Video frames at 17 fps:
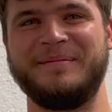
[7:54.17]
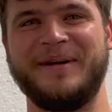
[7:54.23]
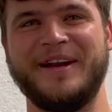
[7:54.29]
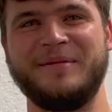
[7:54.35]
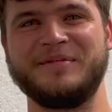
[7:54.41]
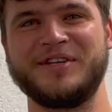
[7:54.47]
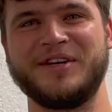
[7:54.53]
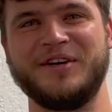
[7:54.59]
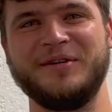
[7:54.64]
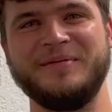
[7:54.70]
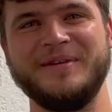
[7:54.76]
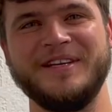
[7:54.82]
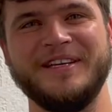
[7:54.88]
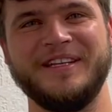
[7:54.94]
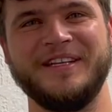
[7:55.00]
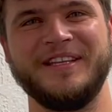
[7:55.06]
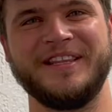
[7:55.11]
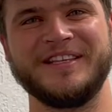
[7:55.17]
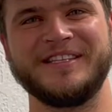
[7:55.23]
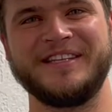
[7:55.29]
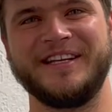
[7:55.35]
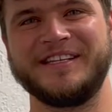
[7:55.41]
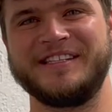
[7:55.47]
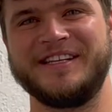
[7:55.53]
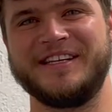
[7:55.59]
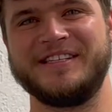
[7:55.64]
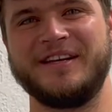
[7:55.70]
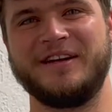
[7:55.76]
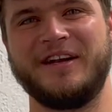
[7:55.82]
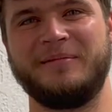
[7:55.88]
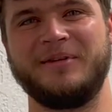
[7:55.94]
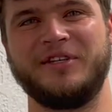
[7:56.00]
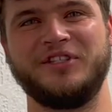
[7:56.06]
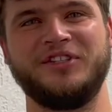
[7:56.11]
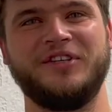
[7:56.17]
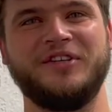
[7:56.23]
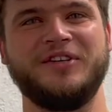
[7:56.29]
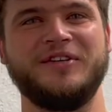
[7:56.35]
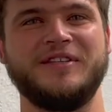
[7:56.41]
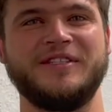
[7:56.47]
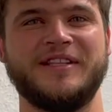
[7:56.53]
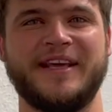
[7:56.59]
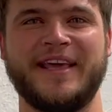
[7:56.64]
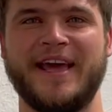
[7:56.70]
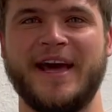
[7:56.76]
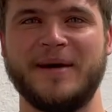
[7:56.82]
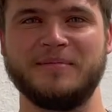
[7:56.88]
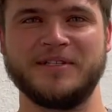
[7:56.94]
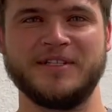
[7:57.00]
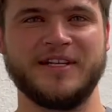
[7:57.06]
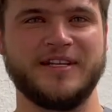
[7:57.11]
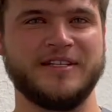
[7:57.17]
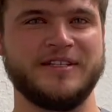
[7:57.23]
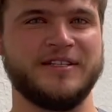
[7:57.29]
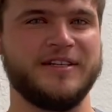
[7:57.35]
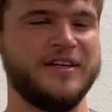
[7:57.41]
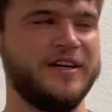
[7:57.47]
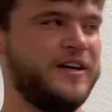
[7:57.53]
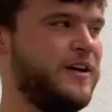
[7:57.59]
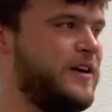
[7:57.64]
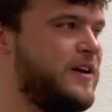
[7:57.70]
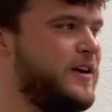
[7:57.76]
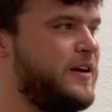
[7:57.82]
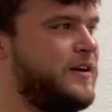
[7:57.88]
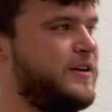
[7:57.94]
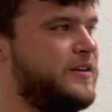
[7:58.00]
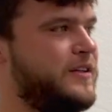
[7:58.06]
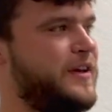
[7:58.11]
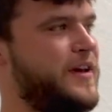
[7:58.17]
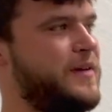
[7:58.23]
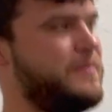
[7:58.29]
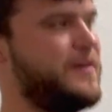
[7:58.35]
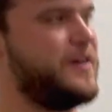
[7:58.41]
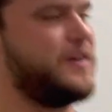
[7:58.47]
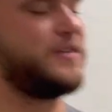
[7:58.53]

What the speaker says: name's Coby. This next test that I'm going to show you is the CAPS test. Gabe here is